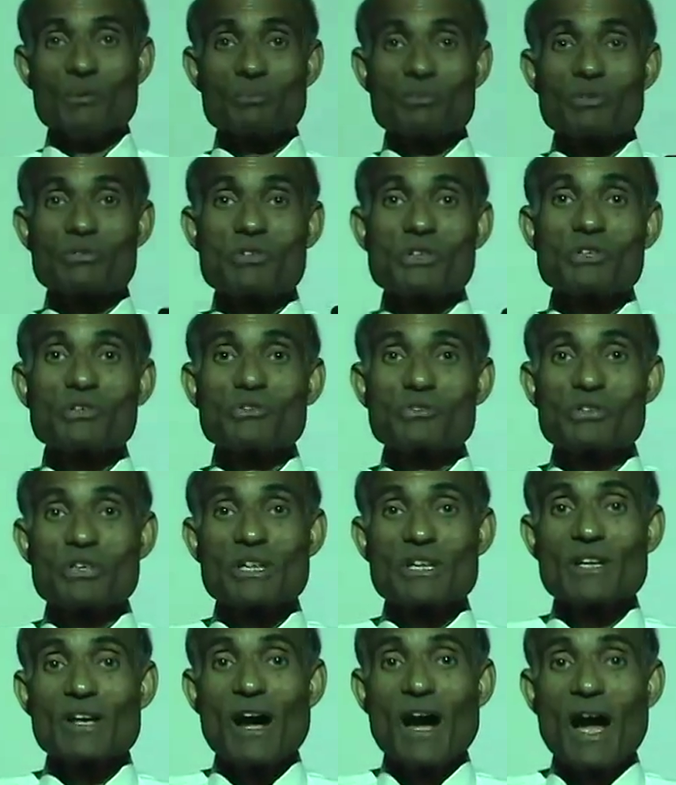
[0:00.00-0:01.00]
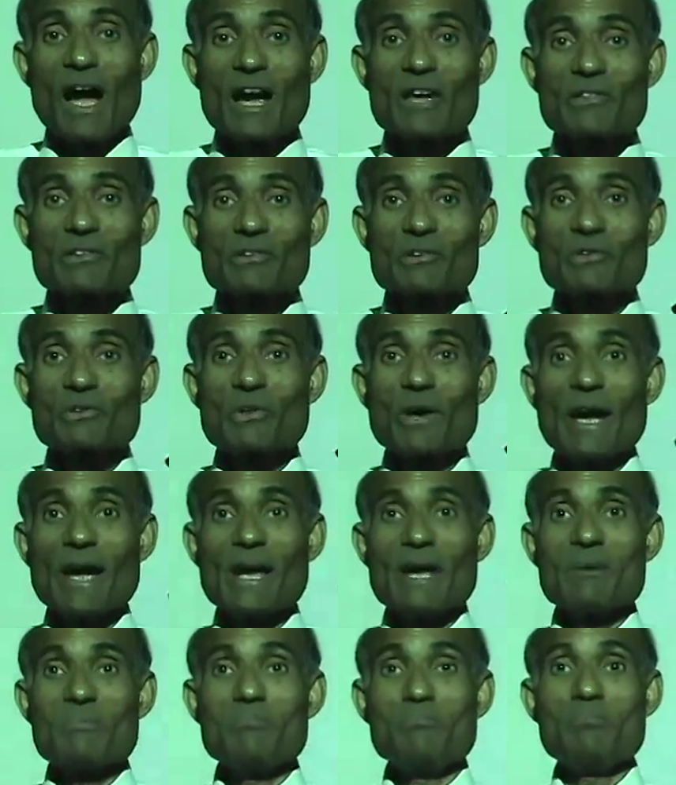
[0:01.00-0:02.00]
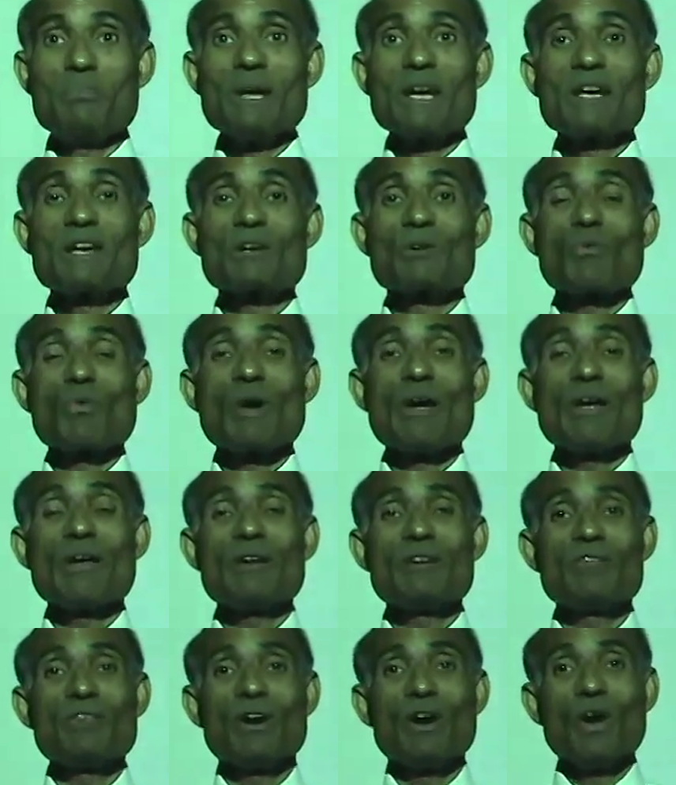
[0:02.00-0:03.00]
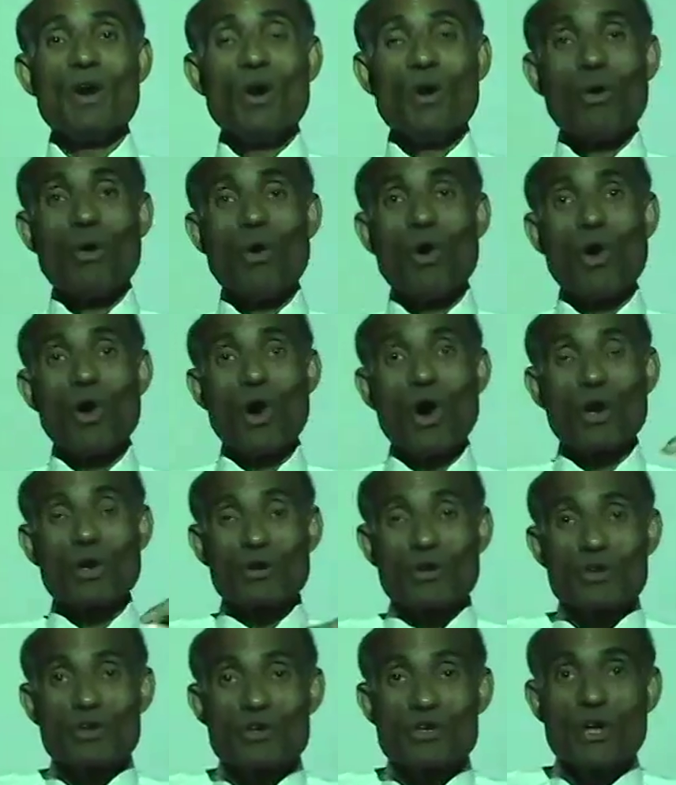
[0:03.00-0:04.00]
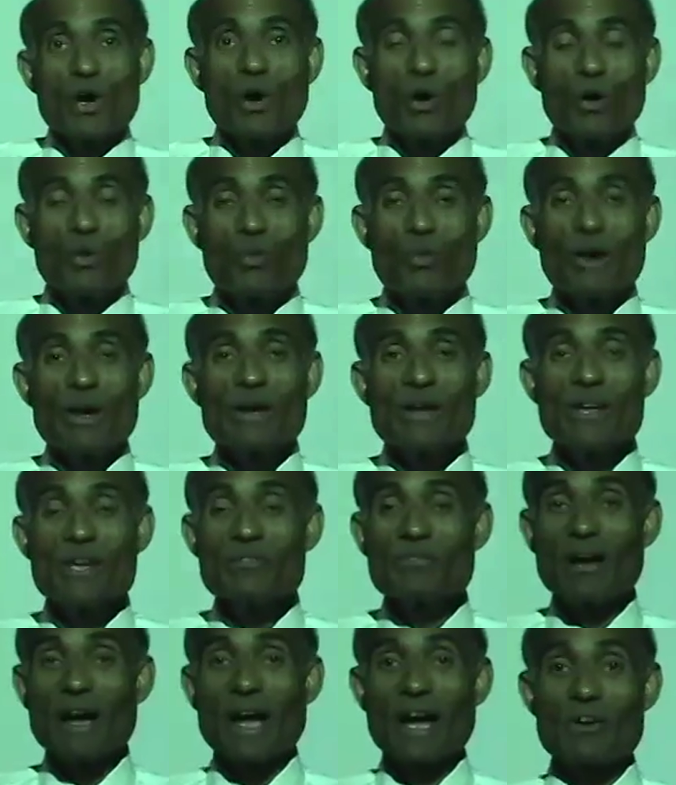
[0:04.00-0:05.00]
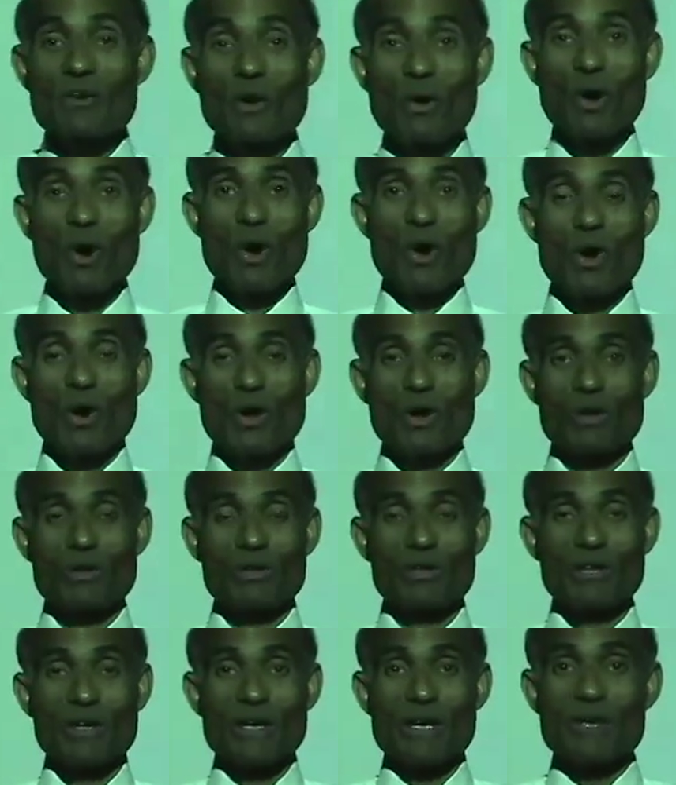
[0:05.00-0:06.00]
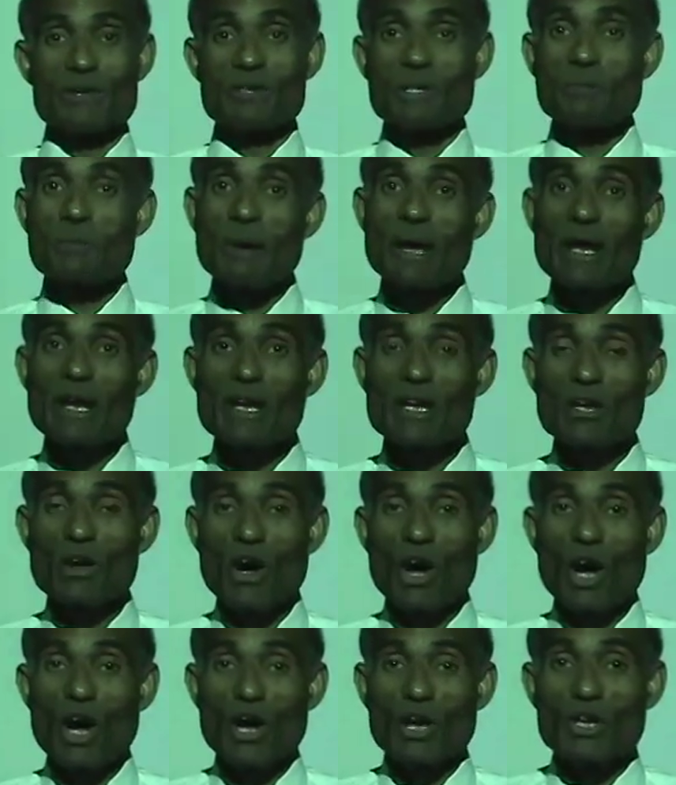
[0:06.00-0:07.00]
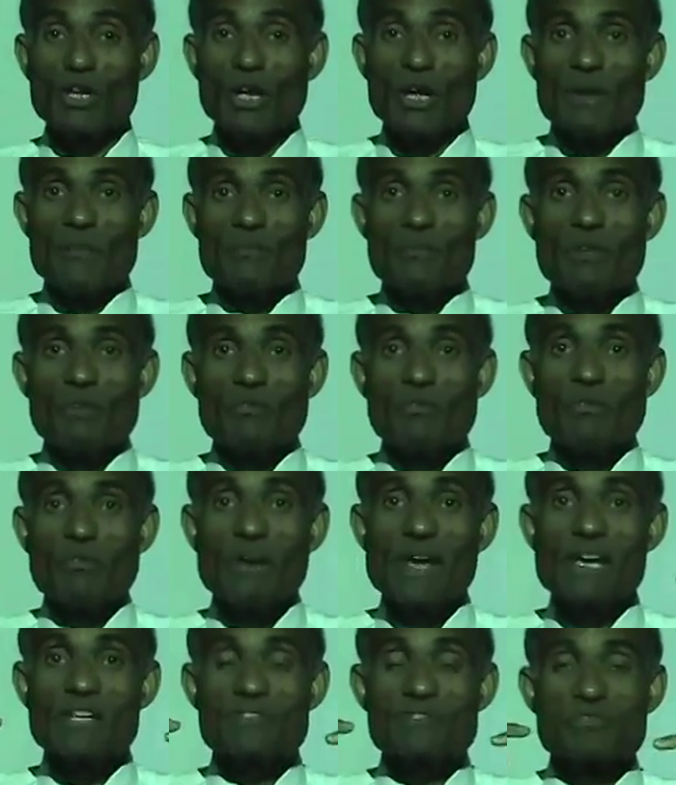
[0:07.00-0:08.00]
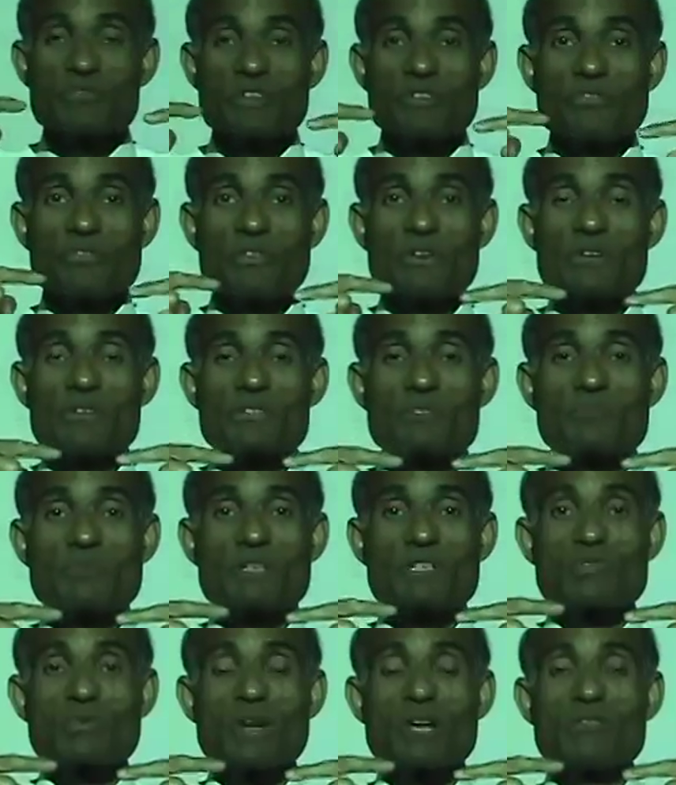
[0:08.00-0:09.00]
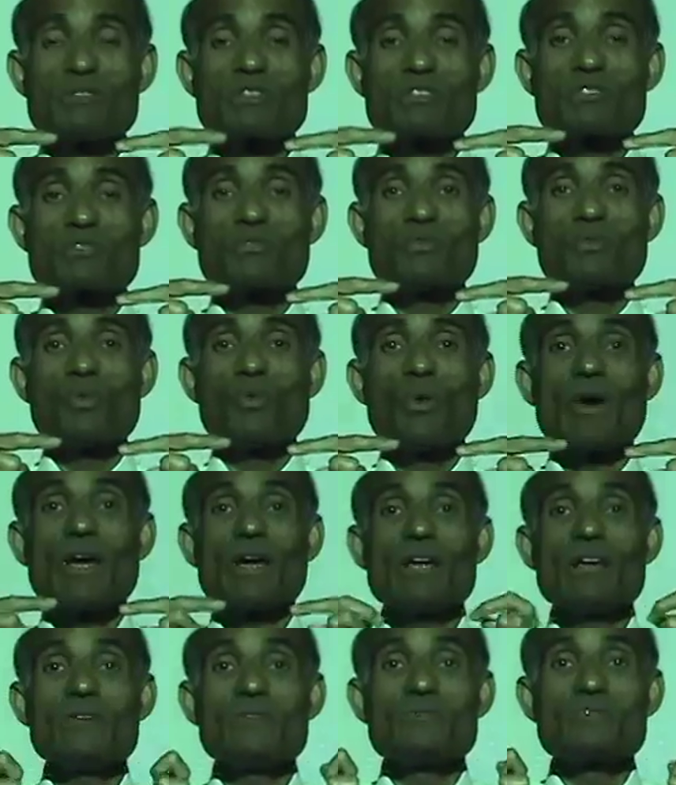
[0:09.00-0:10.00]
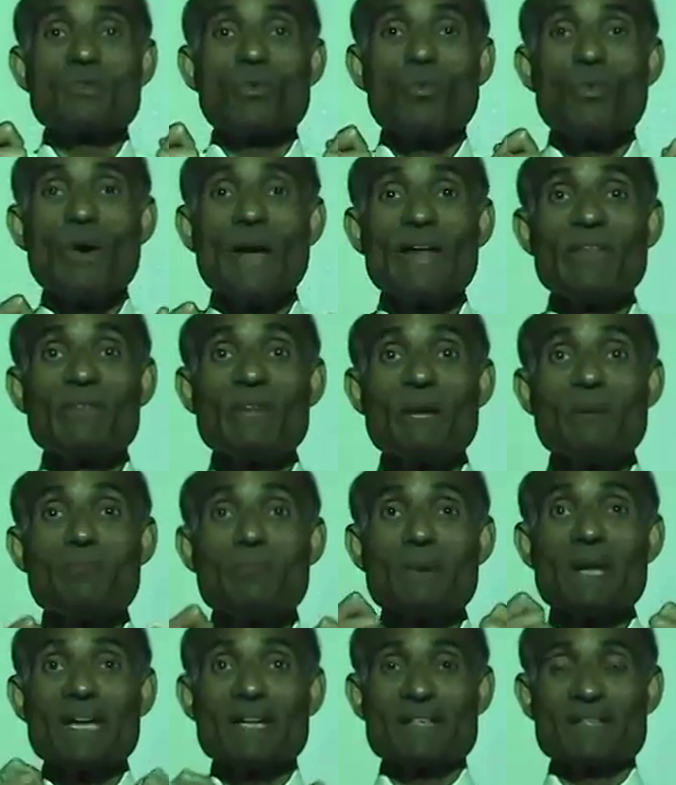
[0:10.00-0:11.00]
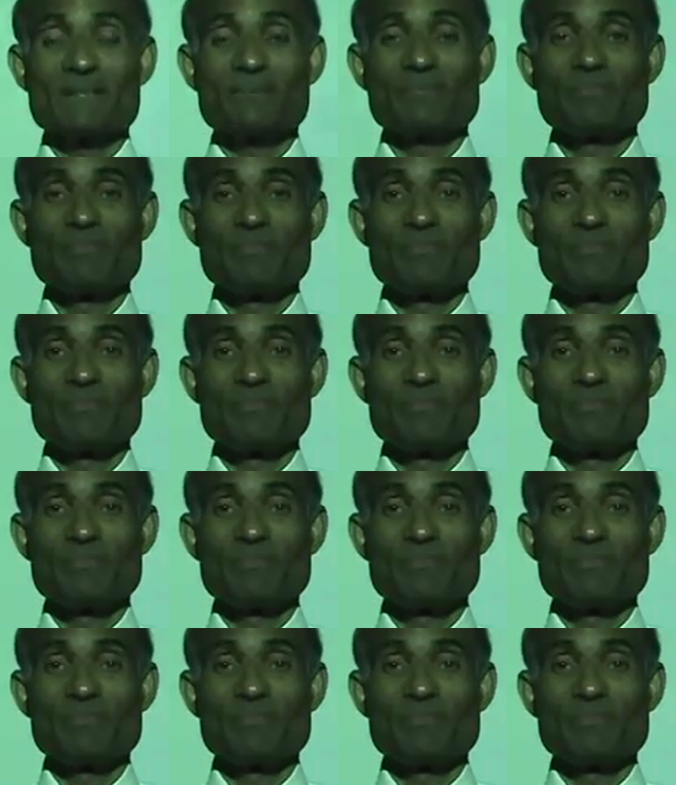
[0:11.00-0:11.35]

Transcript: producing either a bigger wave or no wave at all, depending on the phase difference between the two waves when they meet.